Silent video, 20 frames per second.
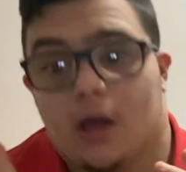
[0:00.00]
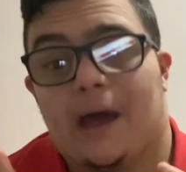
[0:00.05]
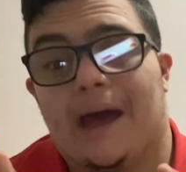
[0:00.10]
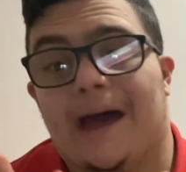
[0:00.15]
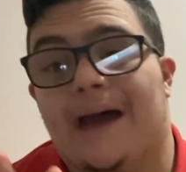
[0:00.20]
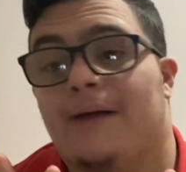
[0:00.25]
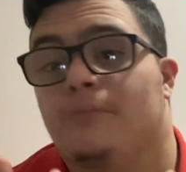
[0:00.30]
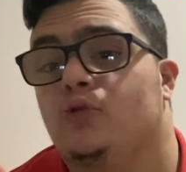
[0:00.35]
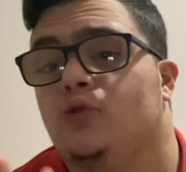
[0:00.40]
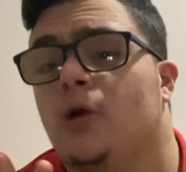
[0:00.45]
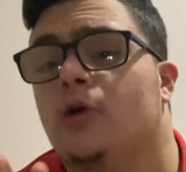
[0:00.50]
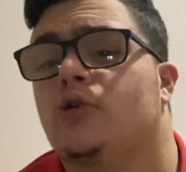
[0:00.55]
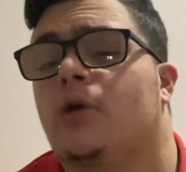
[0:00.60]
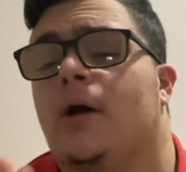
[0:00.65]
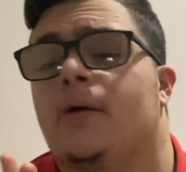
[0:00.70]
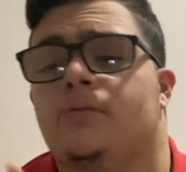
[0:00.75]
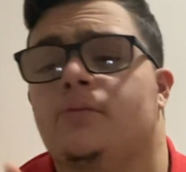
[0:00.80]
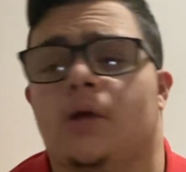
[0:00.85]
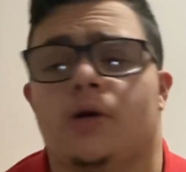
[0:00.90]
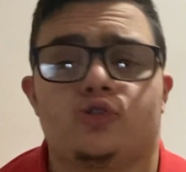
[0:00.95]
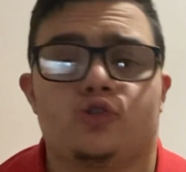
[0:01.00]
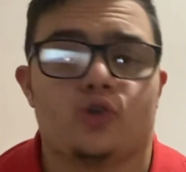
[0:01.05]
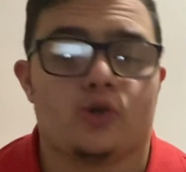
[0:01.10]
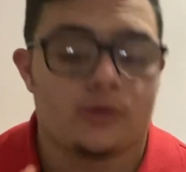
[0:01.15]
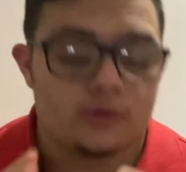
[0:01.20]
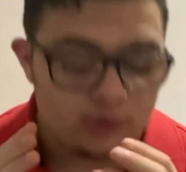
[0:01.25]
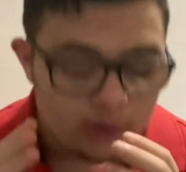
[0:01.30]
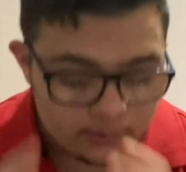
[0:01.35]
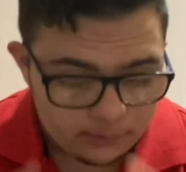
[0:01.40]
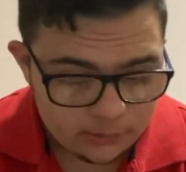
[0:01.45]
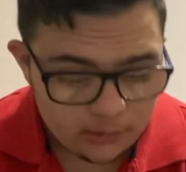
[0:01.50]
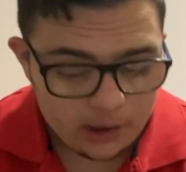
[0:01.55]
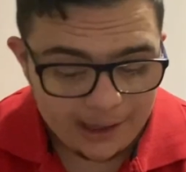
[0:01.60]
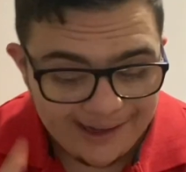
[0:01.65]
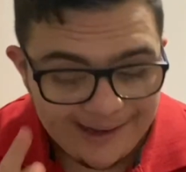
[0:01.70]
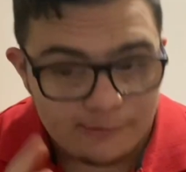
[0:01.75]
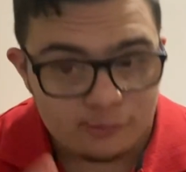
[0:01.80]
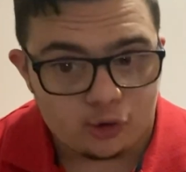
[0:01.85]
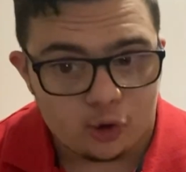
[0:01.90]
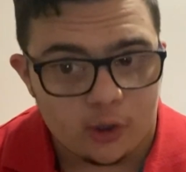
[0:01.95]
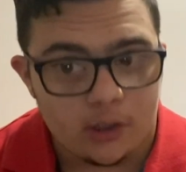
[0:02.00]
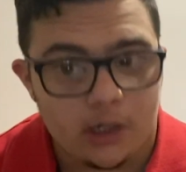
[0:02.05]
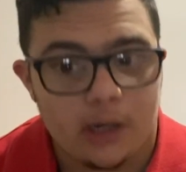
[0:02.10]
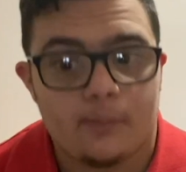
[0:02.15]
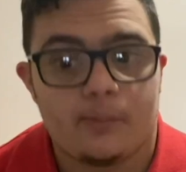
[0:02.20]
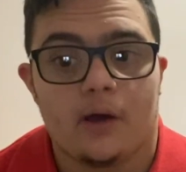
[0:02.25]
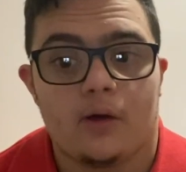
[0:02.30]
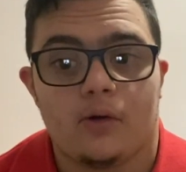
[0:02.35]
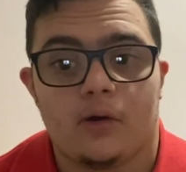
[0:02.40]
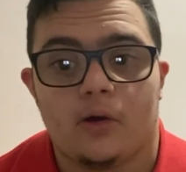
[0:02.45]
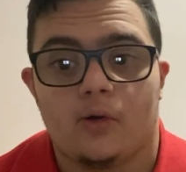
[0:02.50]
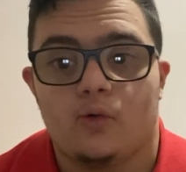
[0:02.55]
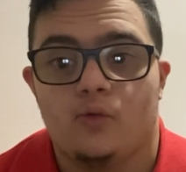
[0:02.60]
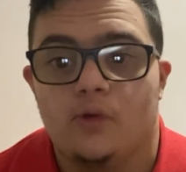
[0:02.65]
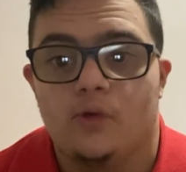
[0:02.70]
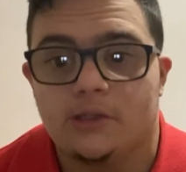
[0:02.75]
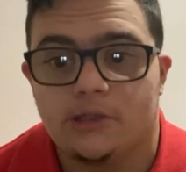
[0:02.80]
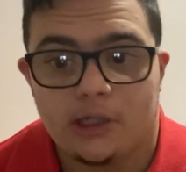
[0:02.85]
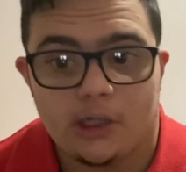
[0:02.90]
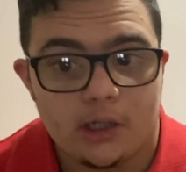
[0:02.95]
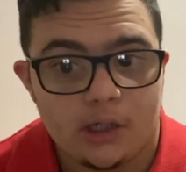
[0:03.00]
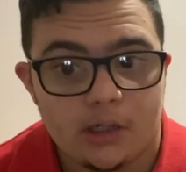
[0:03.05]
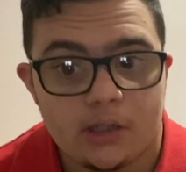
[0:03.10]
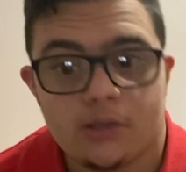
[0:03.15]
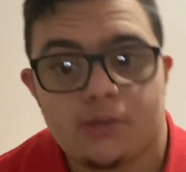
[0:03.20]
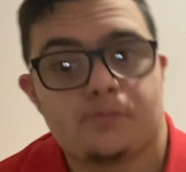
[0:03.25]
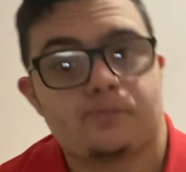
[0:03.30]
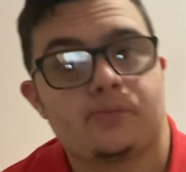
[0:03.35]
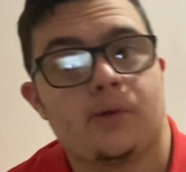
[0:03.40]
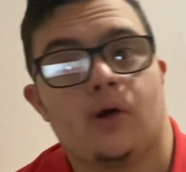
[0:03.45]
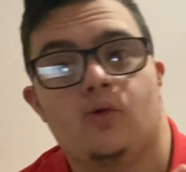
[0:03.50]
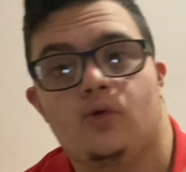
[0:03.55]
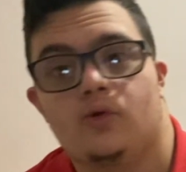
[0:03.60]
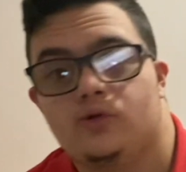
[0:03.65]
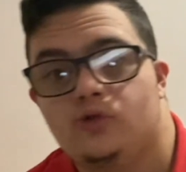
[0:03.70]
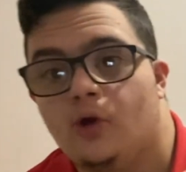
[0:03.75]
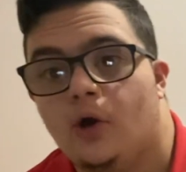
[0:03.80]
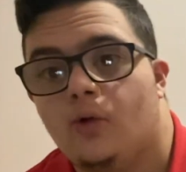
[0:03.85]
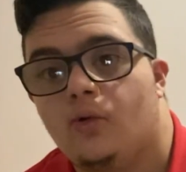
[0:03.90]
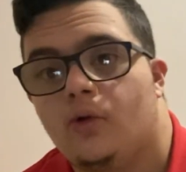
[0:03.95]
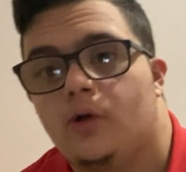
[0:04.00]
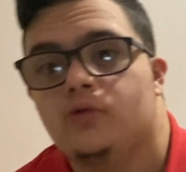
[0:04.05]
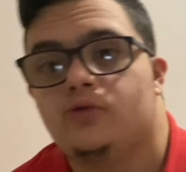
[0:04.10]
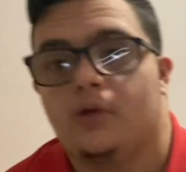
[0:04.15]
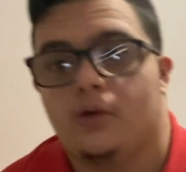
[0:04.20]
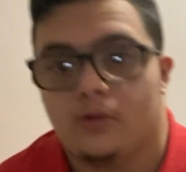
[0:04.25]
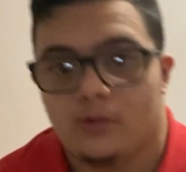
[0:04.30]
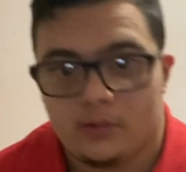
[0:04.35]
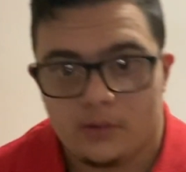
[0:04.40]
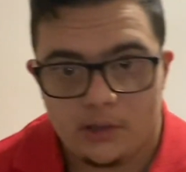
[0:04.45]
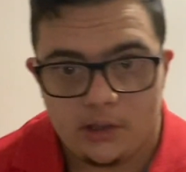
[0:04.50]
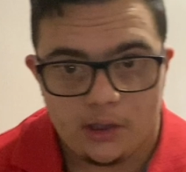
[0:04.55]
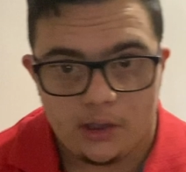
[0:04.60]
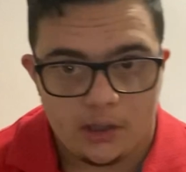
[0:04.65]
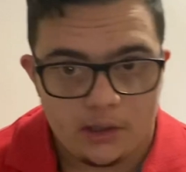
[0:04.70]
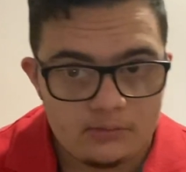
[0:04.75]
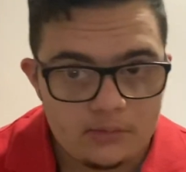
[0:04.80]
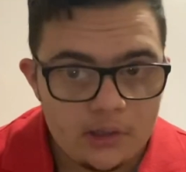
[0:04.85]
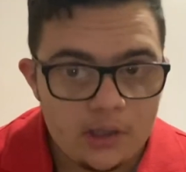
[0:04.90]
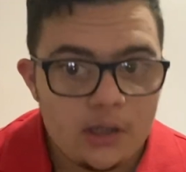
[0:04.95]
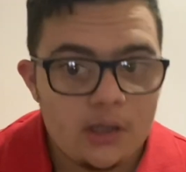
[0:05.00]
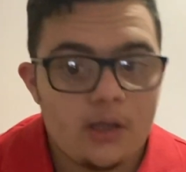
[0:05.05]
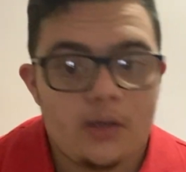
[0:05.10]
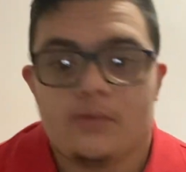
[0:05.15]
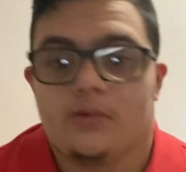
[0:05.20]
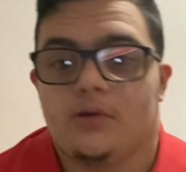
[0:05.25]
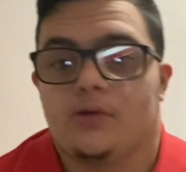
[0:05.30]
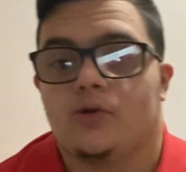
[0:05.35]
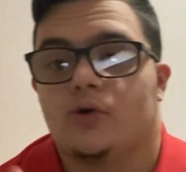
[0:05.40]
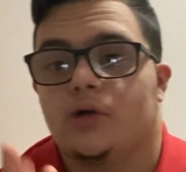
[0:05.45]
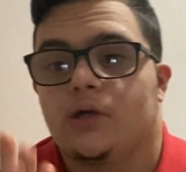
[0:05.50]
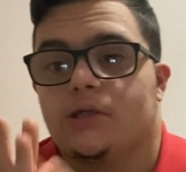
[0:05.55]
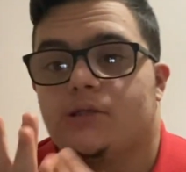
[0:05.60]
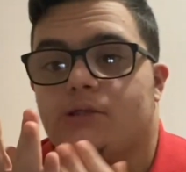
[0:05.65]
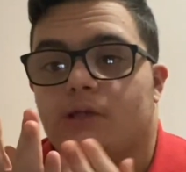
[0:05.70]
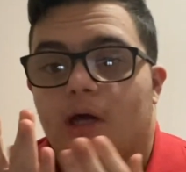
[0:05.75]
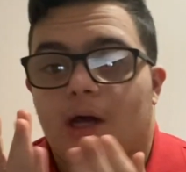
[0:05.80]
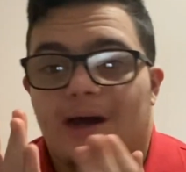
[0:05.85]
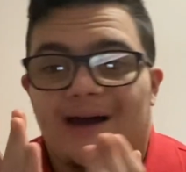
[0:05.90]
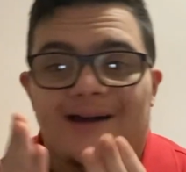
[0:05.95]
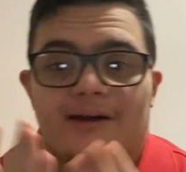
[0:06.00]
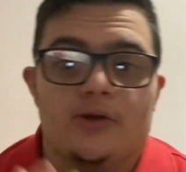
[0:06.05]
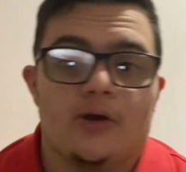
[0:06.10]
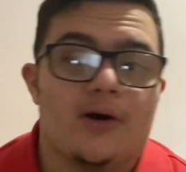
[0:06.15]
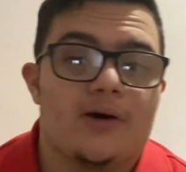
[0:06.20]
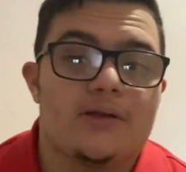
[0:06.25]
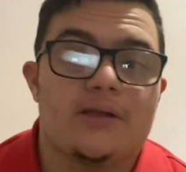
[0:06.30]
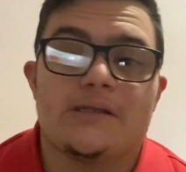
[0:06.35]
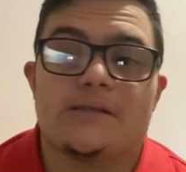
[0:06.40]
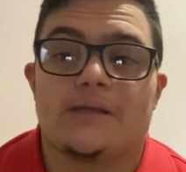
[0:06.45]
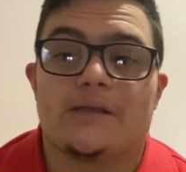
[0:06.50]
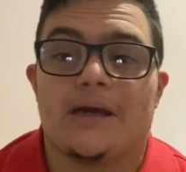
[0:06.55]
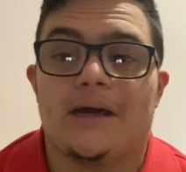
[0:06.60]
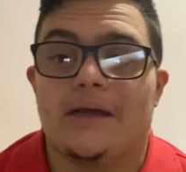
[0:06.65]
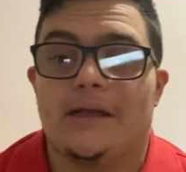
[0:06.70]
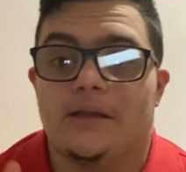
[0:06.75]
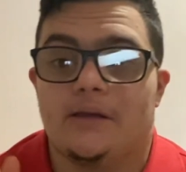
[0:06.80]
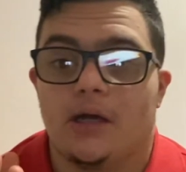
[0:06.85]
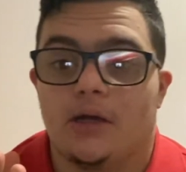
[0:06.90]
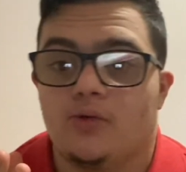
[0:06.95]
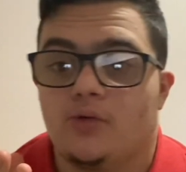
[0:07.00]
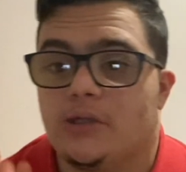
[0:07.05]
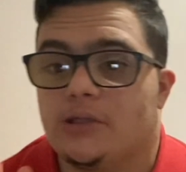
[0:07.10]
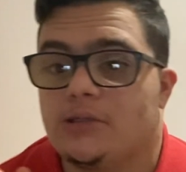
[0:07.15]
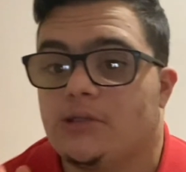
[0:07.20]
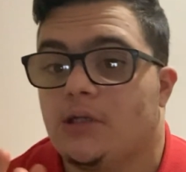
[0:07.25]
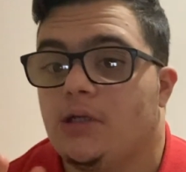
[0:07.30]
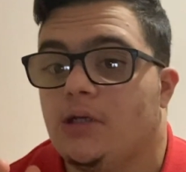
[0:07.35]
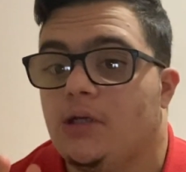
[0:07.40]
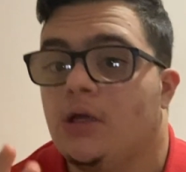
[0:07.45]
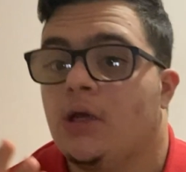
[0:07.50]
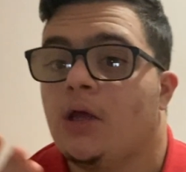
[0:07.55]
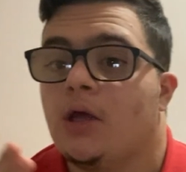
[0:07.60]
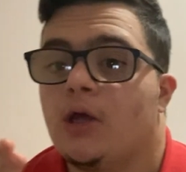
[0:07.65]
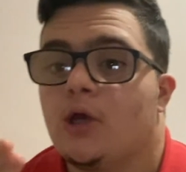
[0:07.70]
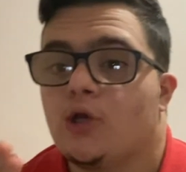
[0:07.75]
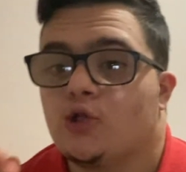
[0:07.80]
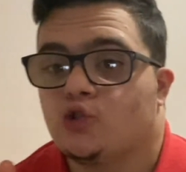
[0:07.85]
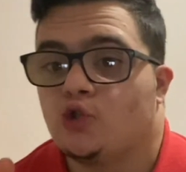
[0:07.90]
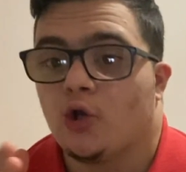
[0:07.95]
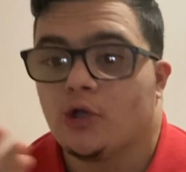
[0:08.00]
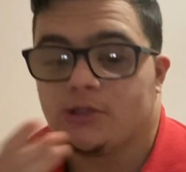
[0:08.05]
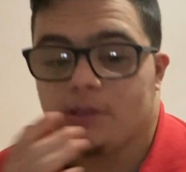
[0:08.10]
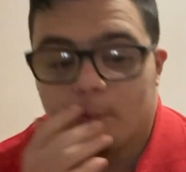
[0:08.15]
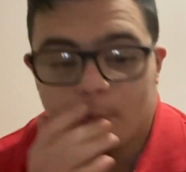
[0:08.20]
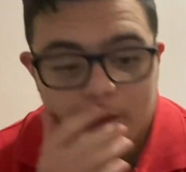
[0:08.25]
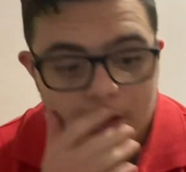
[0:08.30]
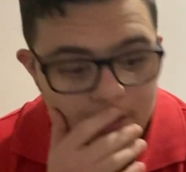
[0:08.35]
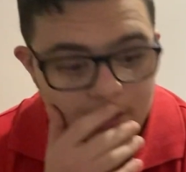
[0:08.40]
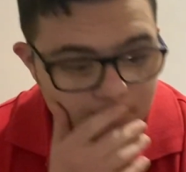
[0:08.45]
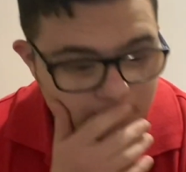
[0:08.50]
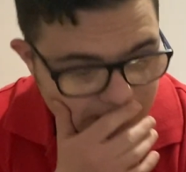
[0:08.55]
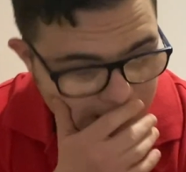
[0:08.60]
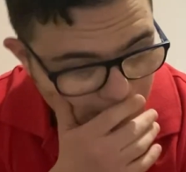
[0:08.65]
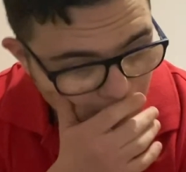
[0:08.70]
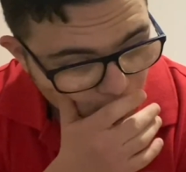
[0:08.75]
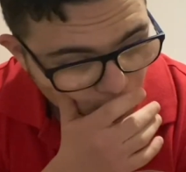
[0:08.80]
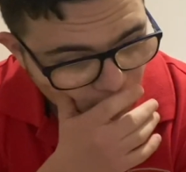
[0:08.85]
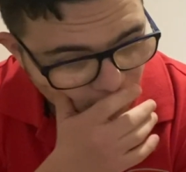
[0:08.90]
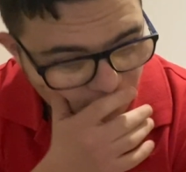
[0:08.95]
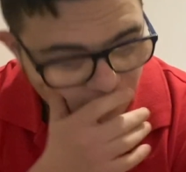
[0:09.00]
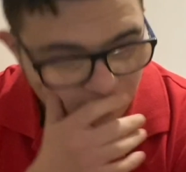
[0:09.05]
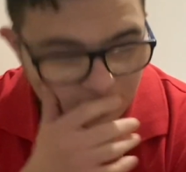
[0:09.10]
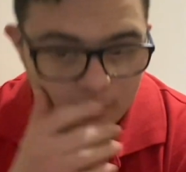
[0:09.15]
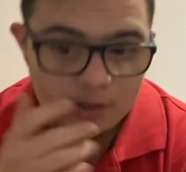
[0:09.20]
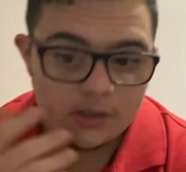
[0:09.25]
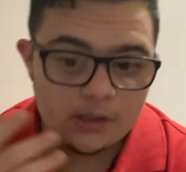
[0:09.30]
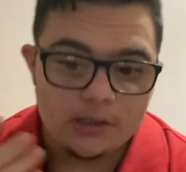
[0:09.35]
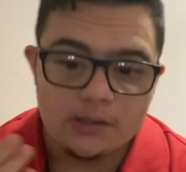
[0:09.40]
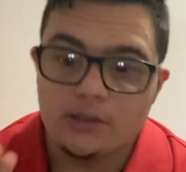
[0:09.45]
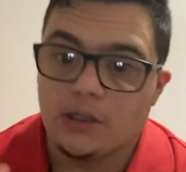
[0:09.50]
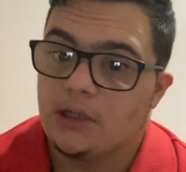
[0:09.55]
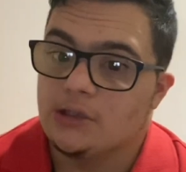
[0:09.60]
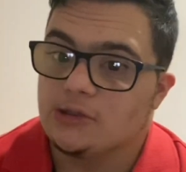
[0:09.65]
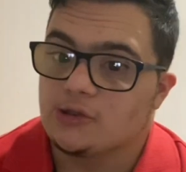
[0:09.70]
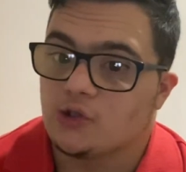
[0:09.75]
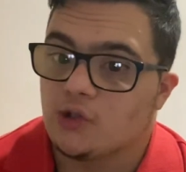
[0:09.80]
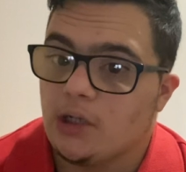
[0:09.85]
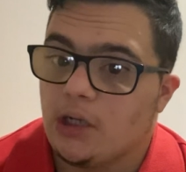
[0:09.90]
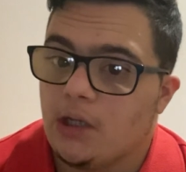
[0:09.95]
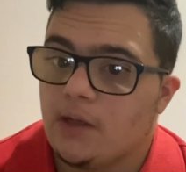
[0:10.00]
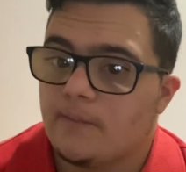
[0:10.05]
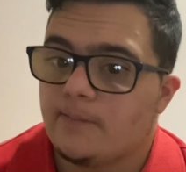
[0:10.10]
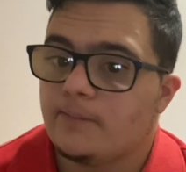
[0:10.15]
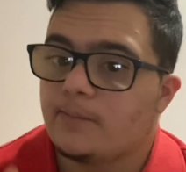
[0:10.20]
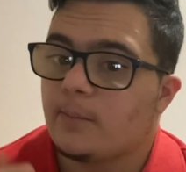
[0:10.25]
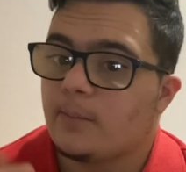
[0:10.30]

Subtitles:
I am talking about Ridla, but not Rondo. Yep. Because I know this guy has done recently songs by himself. That's great.